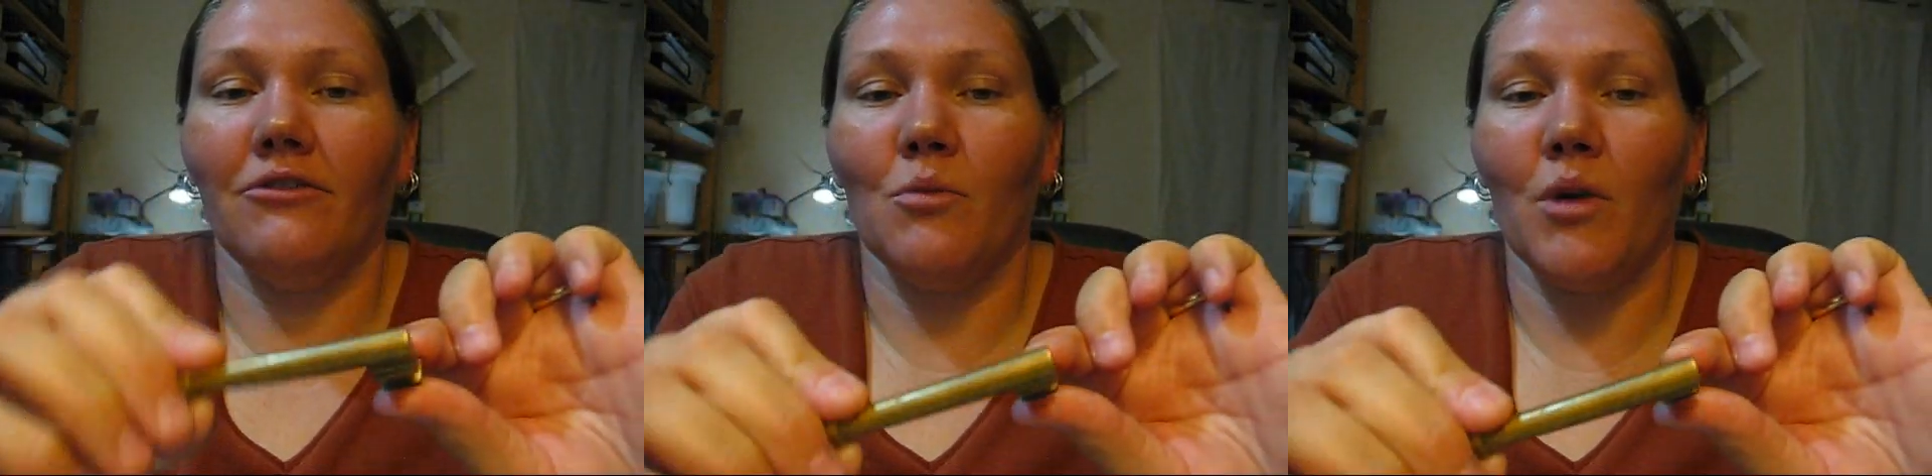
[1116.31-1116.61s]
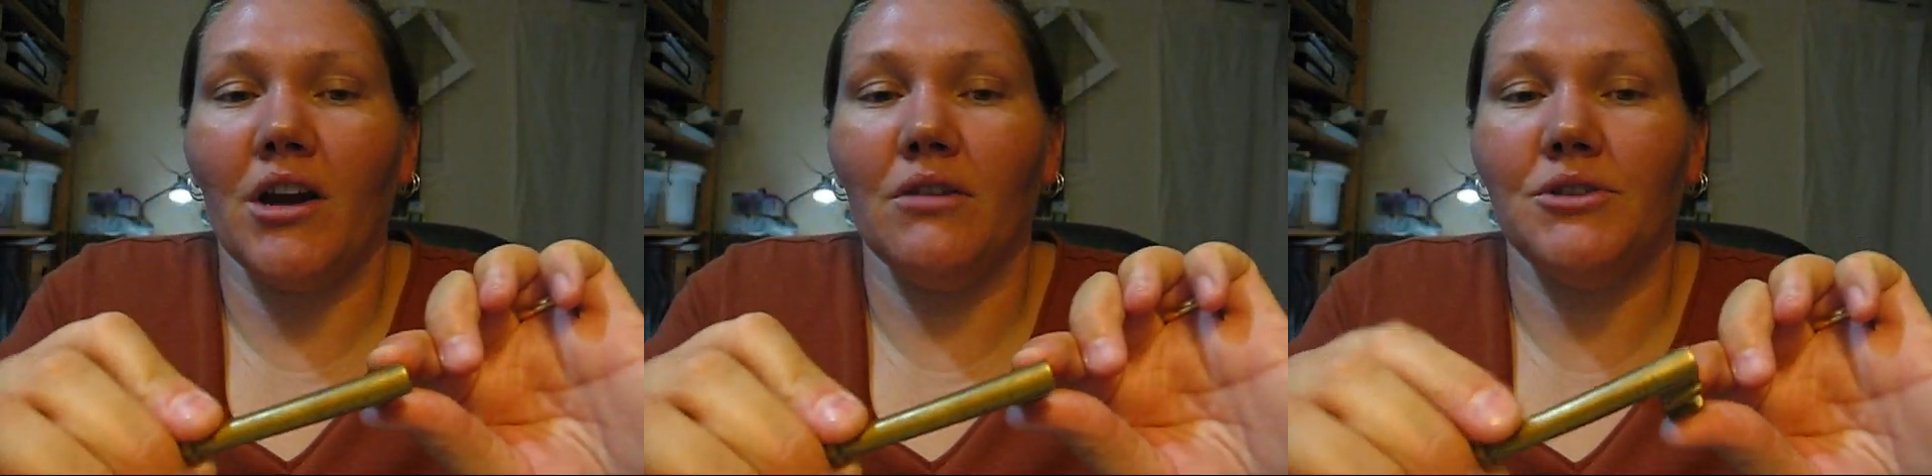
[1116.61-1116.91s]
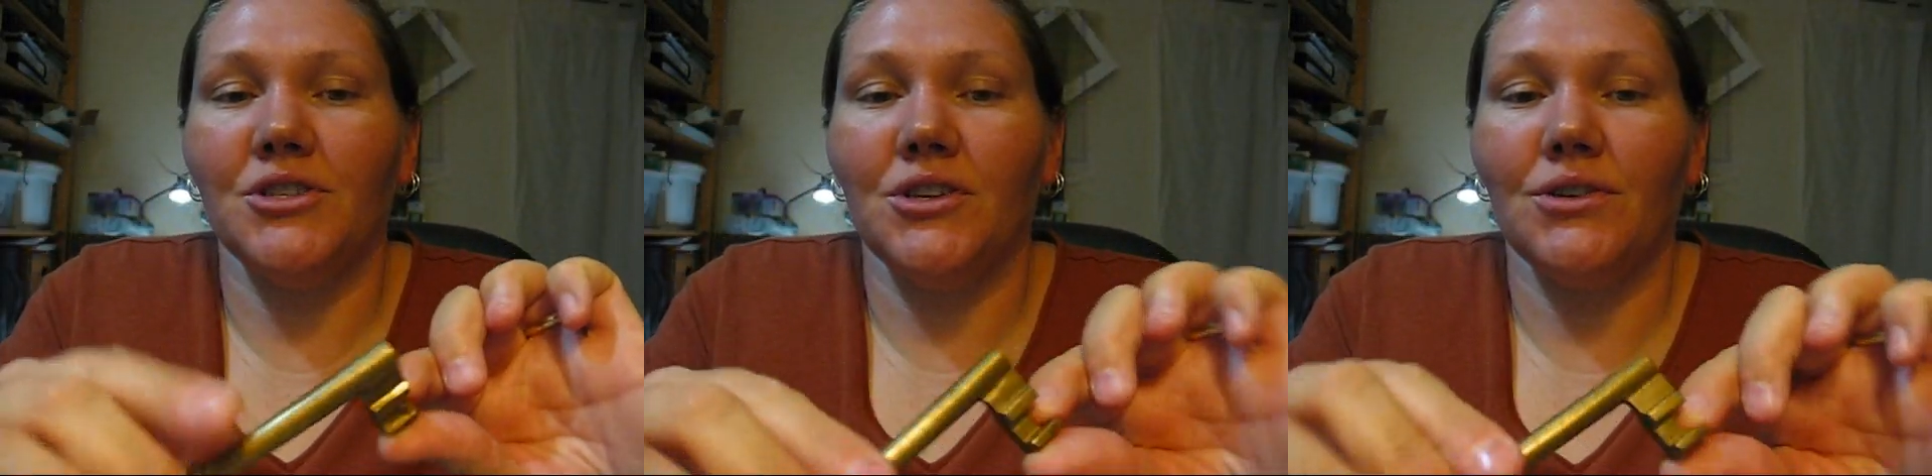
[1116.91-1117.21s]
from where it
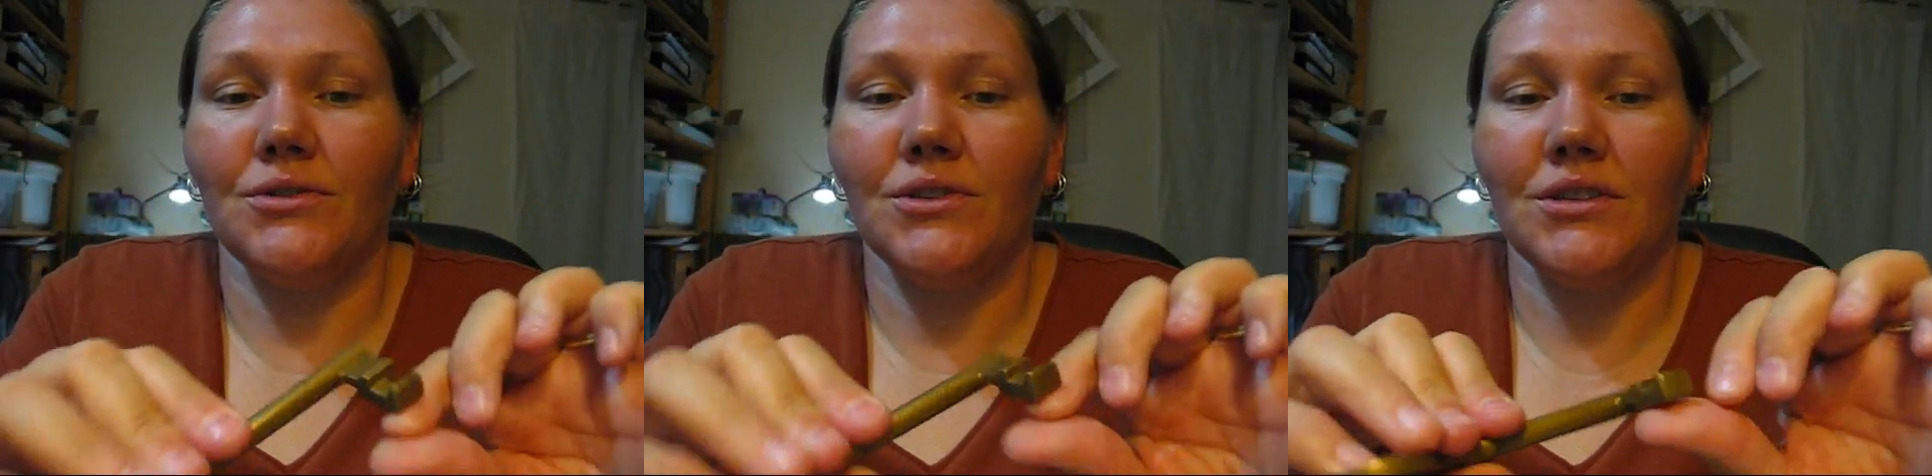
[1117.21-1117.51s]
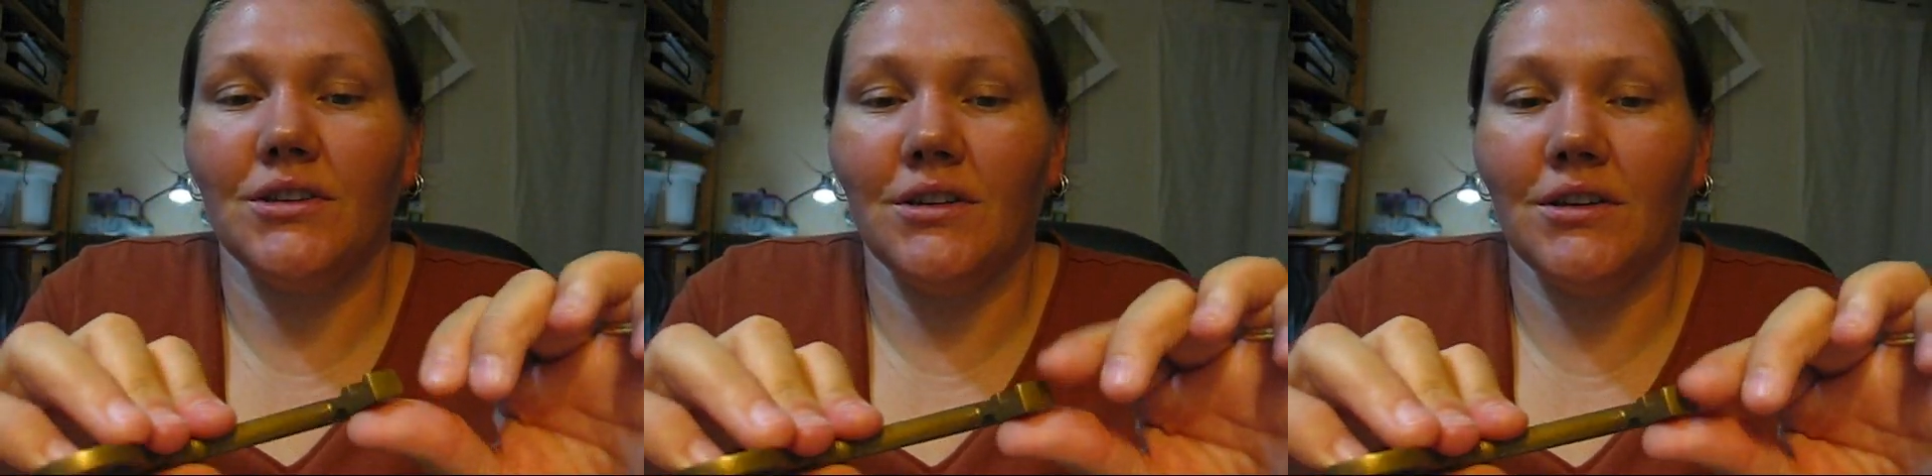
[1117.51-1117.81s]
was used.